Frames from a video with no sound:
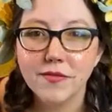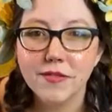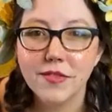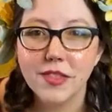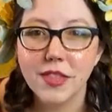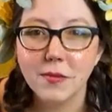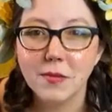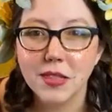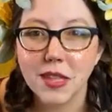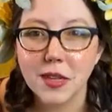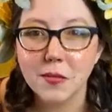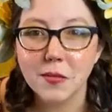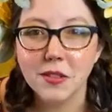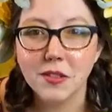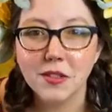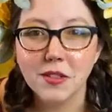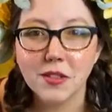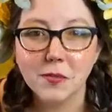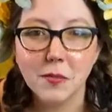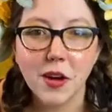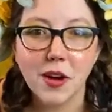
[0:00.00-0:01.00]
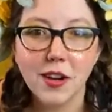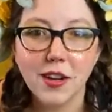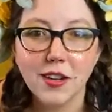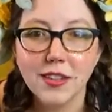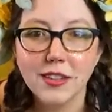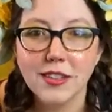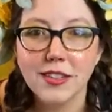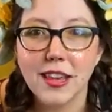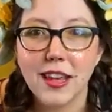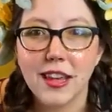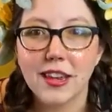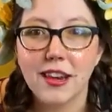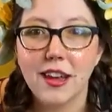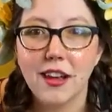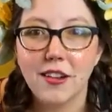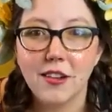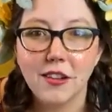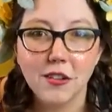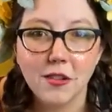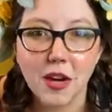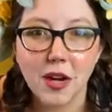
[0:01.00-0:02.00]
thumbs ups or some hearts, and
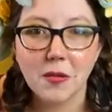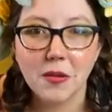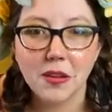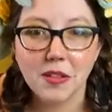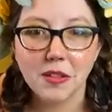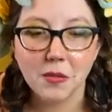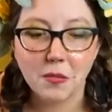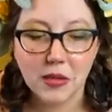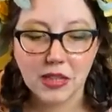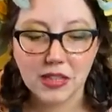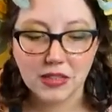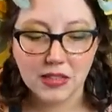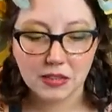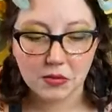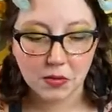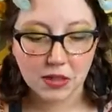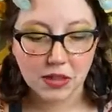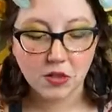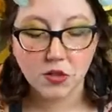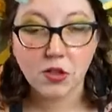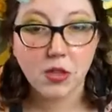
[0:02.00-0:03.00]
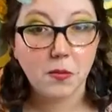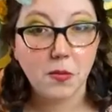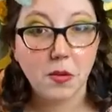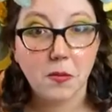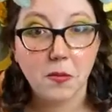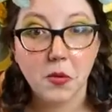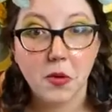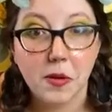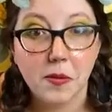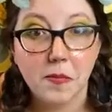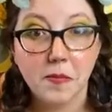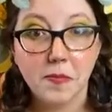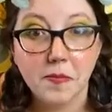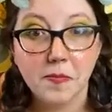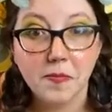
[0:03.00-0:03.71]
I'll go grab another piece and we can trim one more.